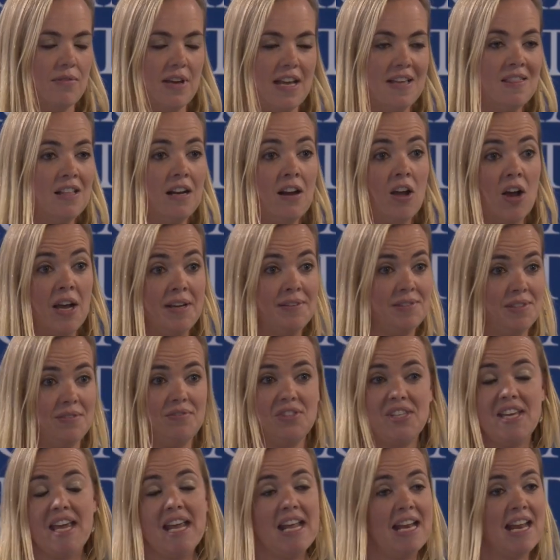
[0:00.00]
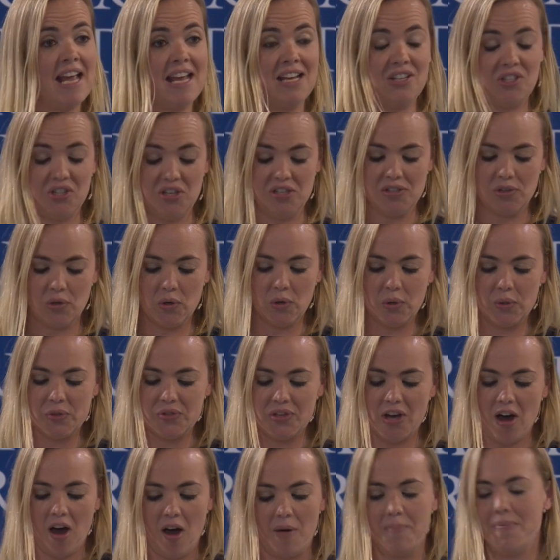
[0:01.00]
in the lives of teenagers
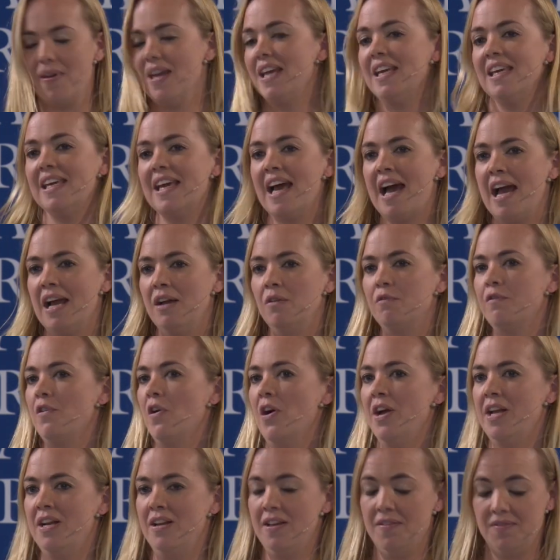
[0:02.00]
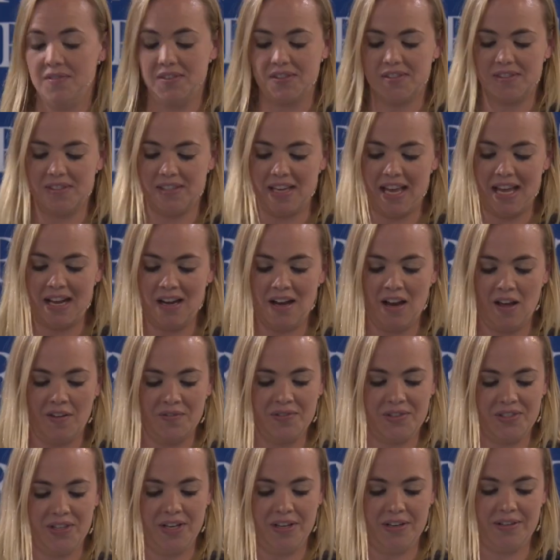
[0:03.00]
caught up in gang violence in
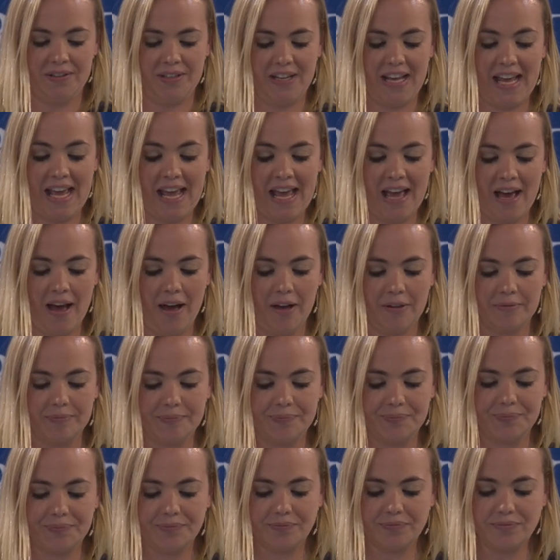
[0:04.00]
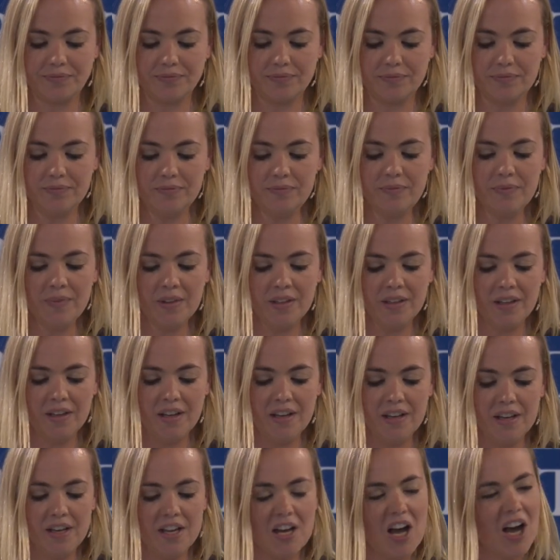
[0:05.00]
London here.
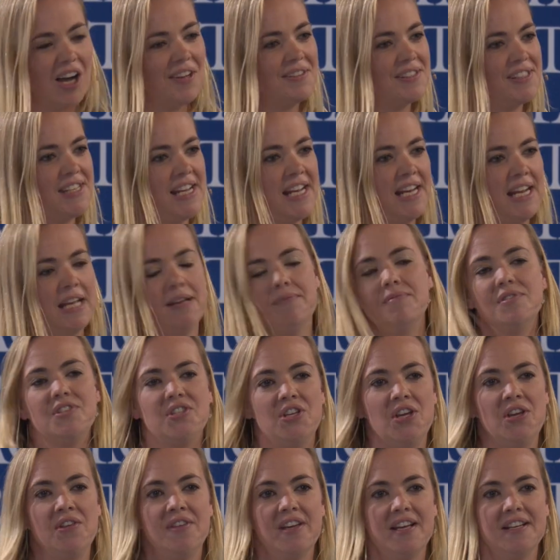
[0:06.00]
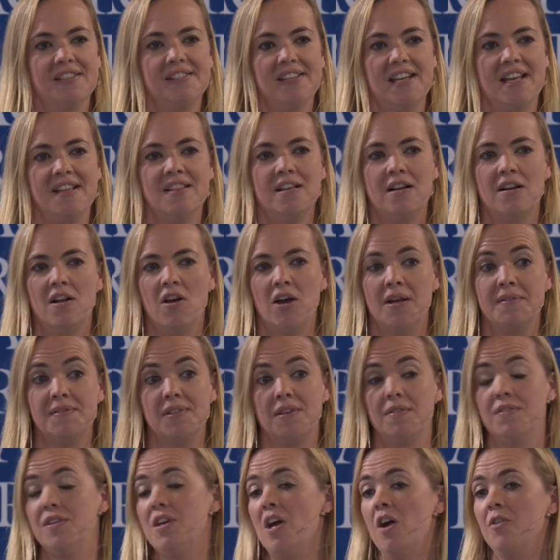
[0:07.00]
I've seen him do this in the lives
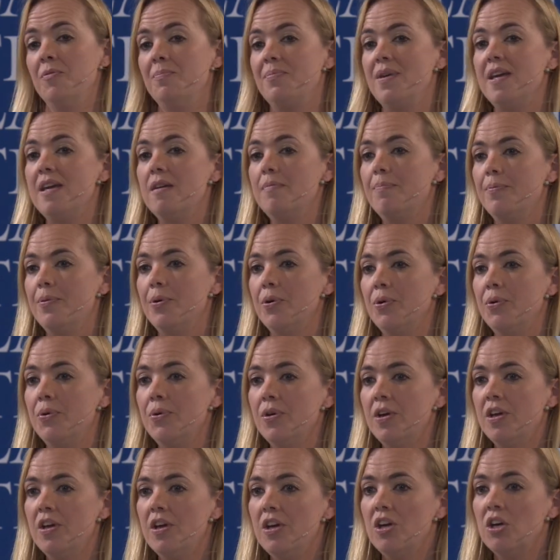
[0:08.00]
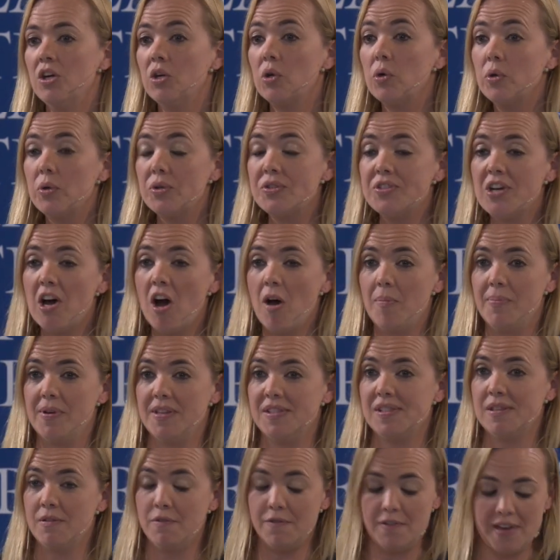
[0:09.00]
of young people caught up
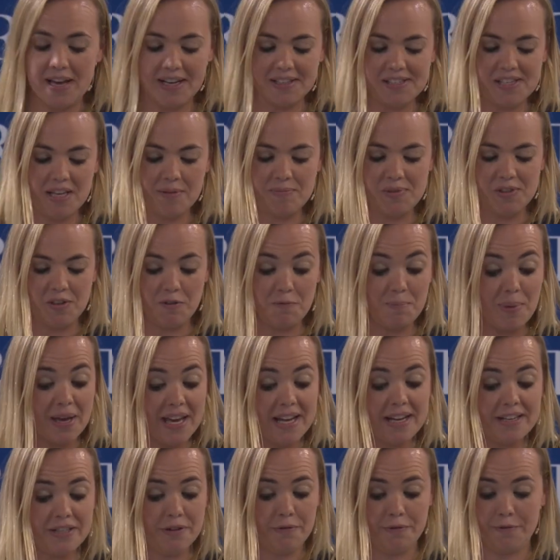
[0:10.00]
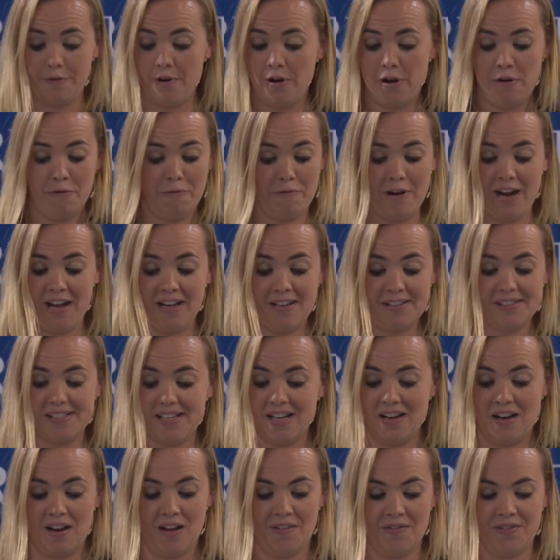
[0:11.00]
as the victims of paedophile rings
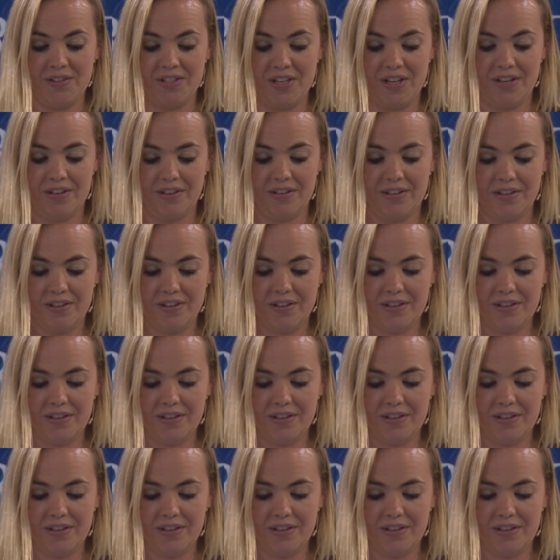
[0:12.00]
in London.